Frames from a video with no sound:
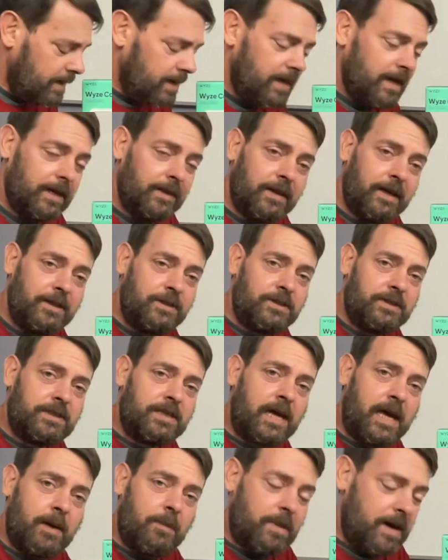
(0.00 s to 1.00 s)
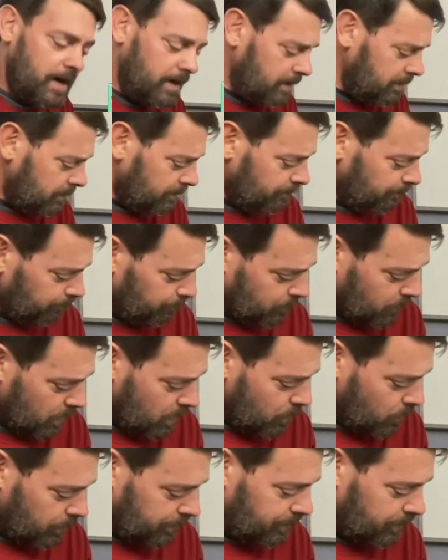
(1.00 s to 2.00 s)
And they just came out
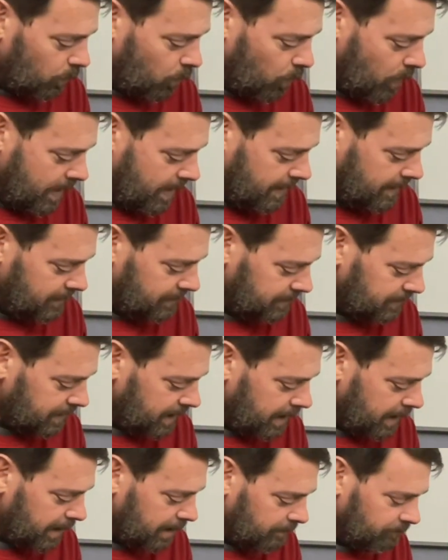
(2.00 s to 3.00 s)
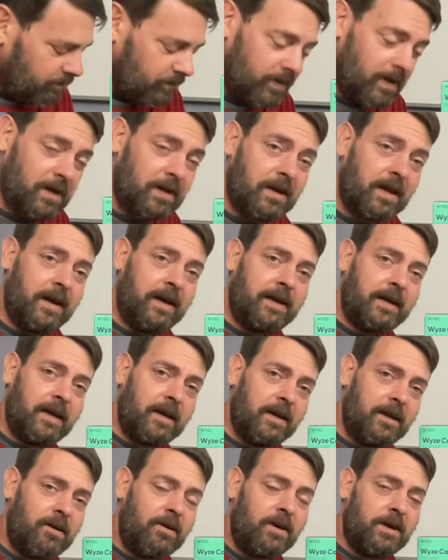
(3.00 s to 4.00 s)
with the Wyze Cam Floodlight. I
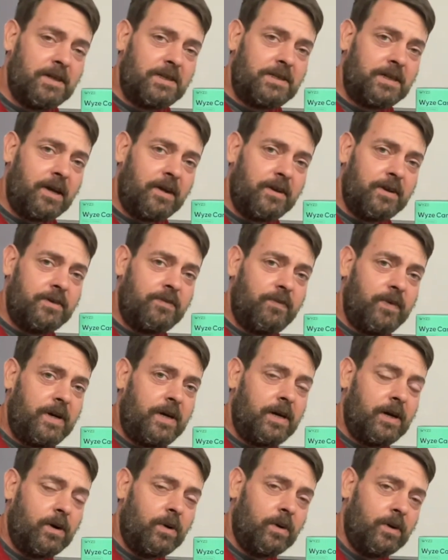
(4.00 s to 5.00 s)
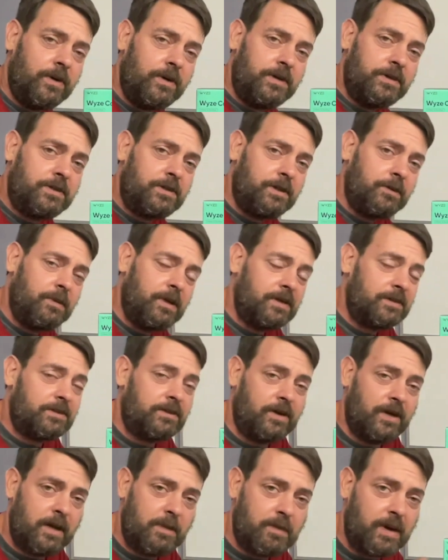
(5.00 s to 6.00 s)
literally saw this video on YouTube
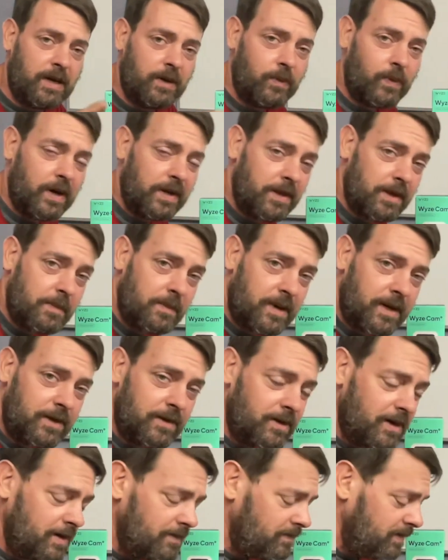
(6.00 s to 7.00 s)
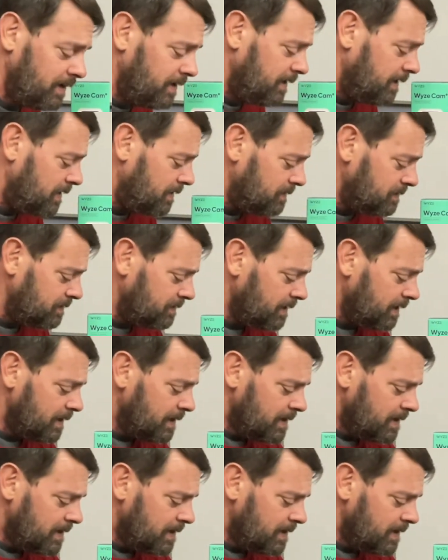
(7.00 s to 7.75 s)
yesterday. By the way, they make great videos.